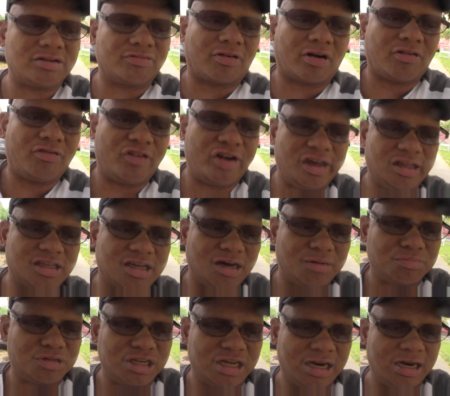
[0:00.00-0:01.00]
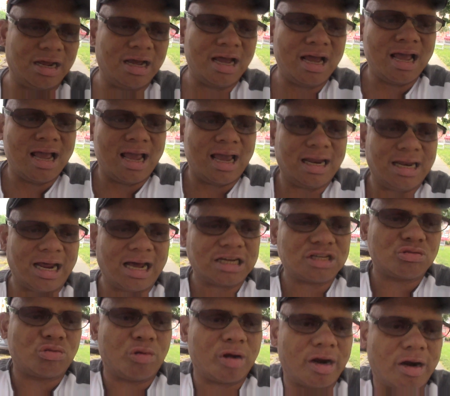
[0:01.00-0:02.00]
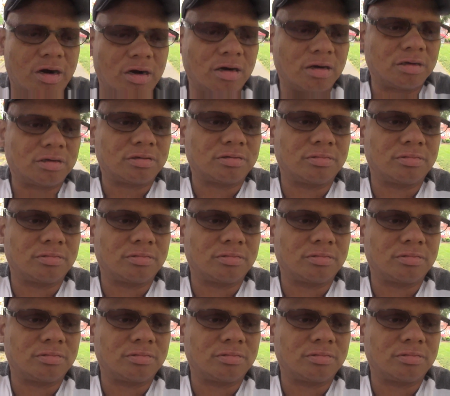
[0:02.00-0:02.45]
of our faith comes in, and that's where